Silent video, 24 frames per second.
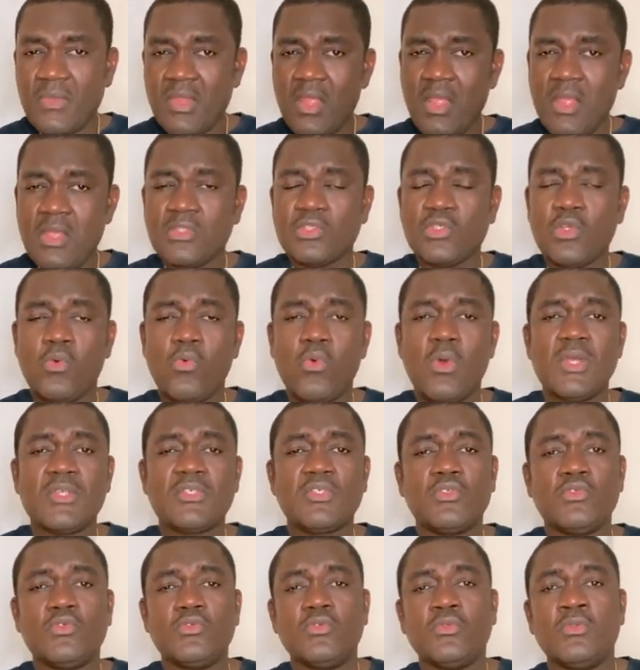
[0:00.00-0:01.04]
So
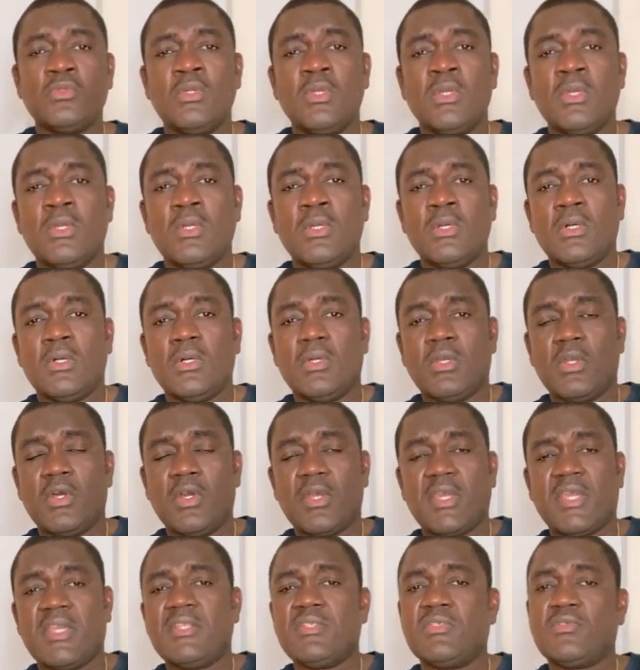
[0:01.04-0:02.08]
once you
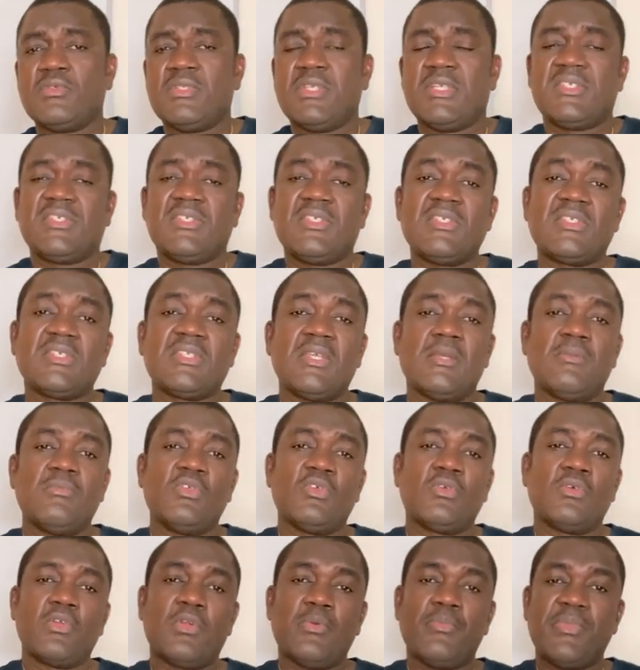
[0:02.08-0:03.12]
log into the system,
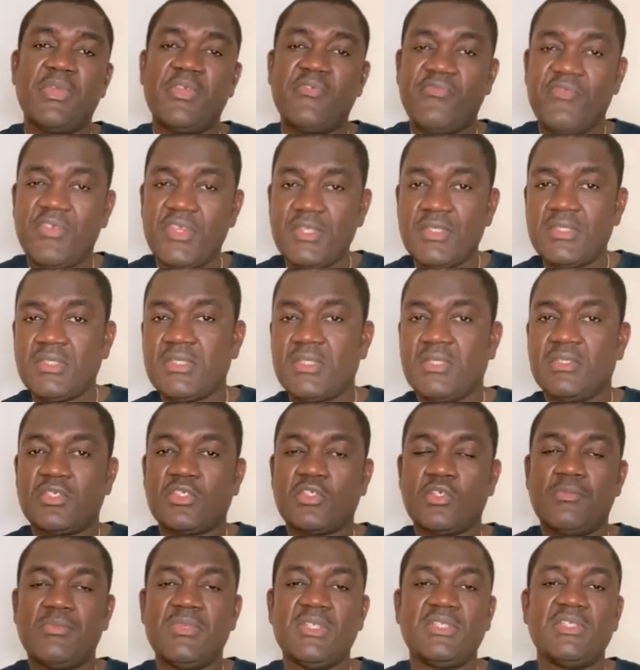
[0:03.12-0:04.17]
you're gonna pay fees and
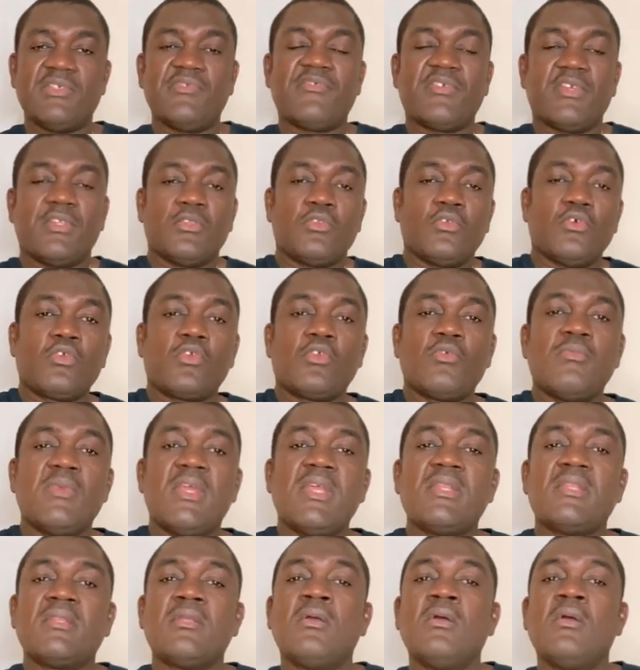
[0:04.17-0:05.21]
submit different
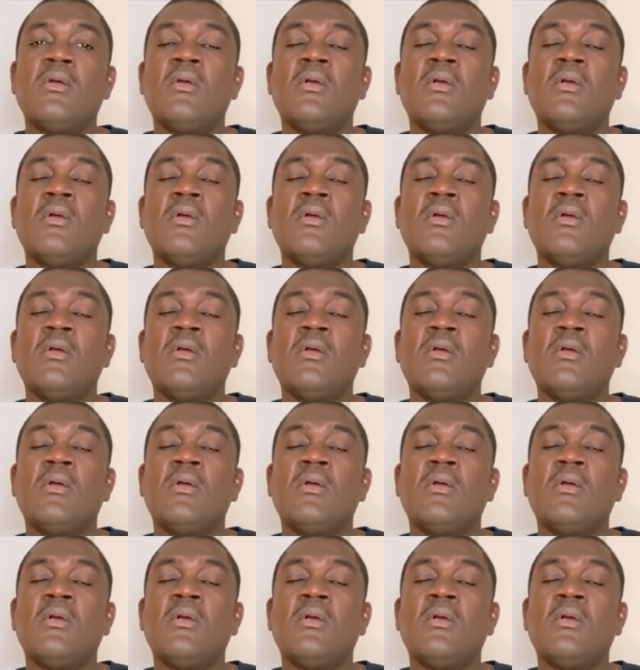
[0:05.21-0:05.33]
documents.